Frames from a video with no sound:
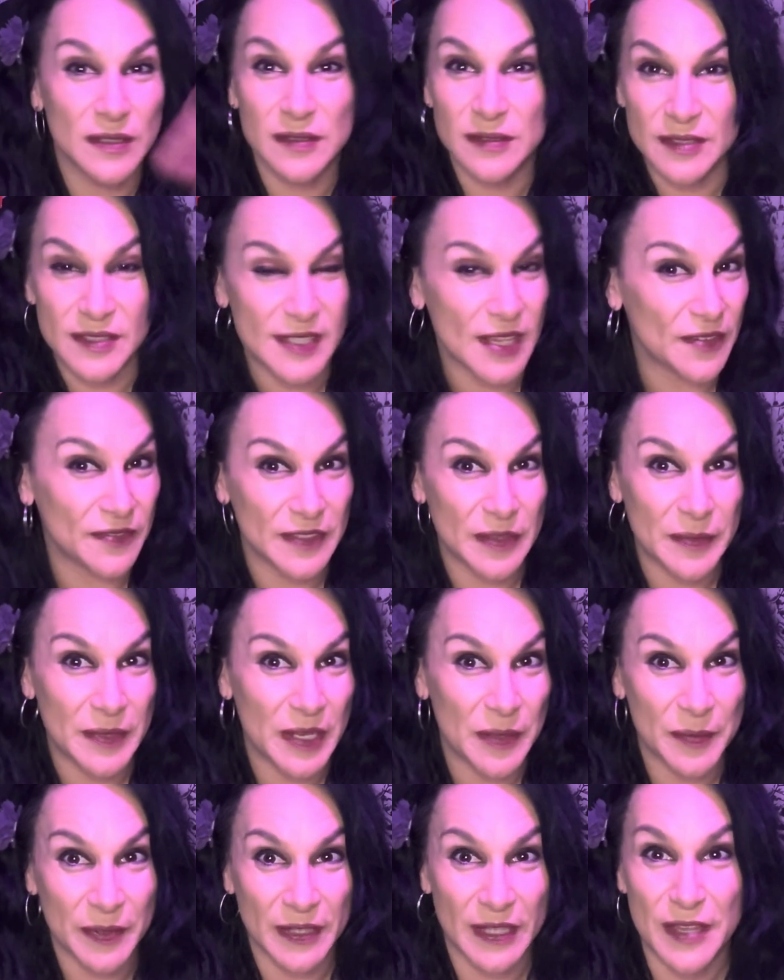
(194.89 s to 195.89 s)

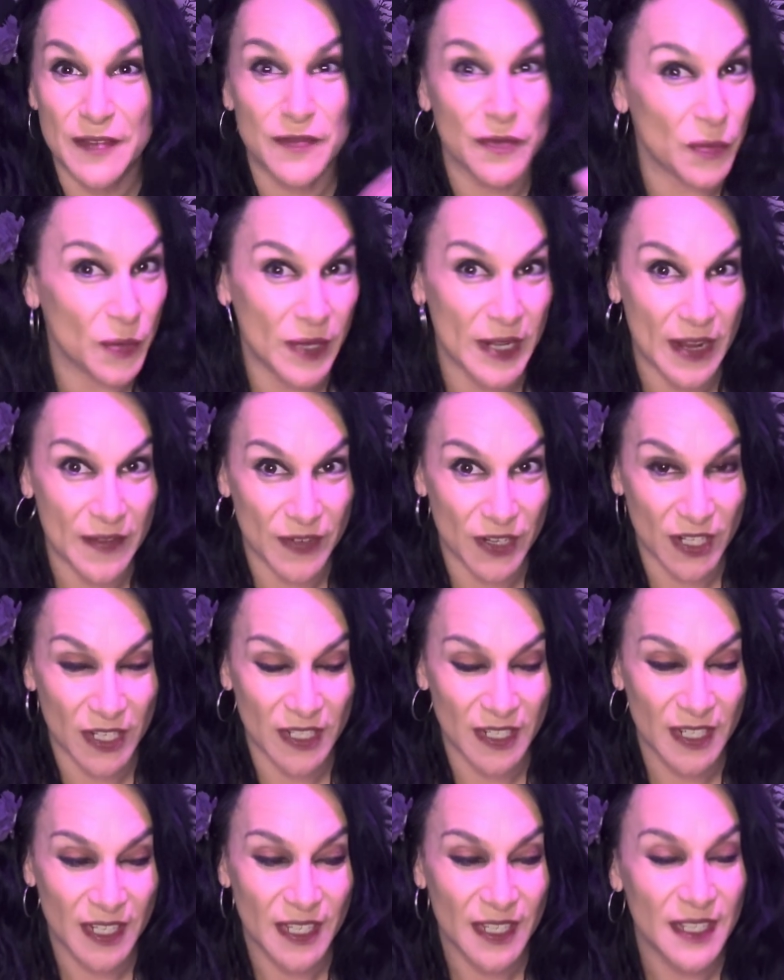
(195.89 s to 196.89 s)
self-limiting belief, whatever,
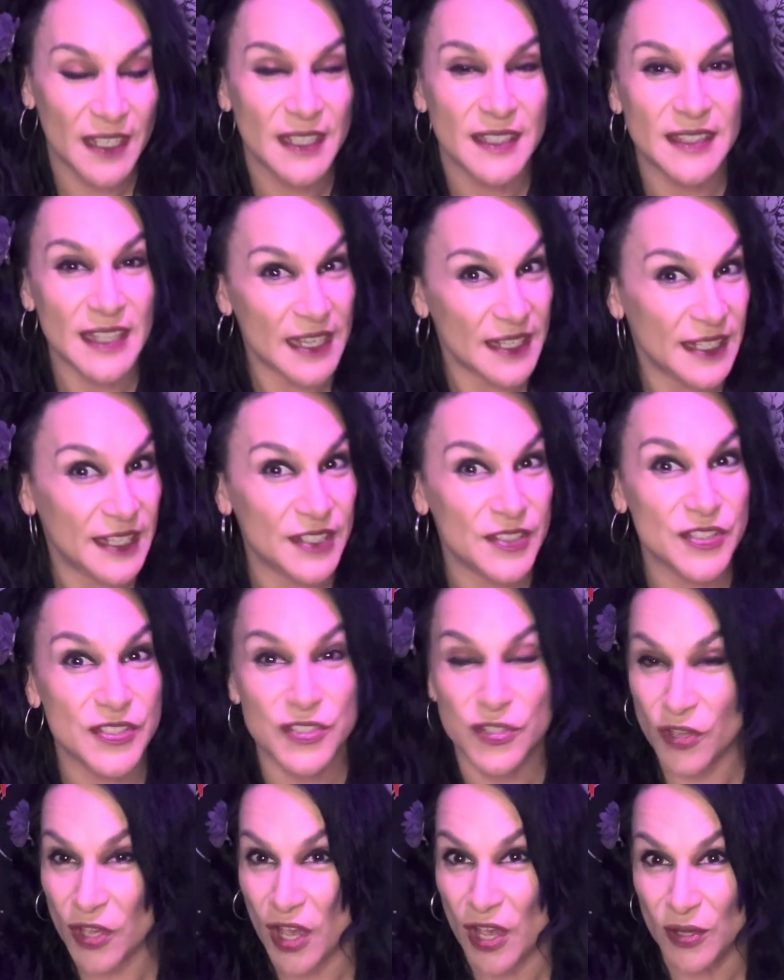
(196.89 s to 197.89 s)
that needs
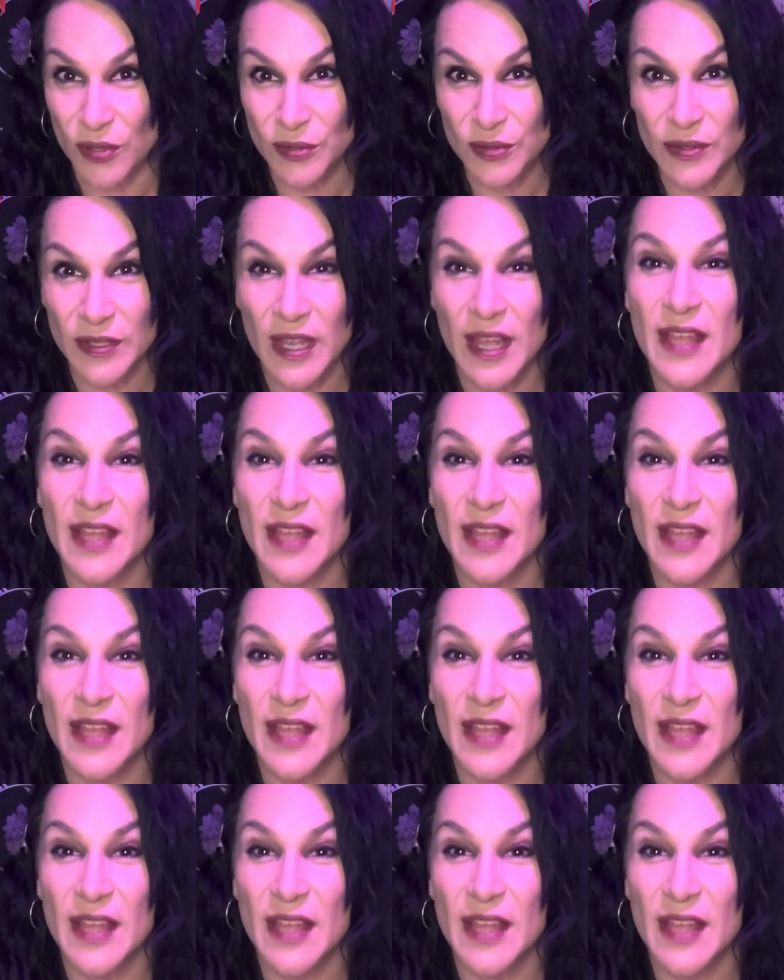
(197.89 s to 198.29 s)
to go,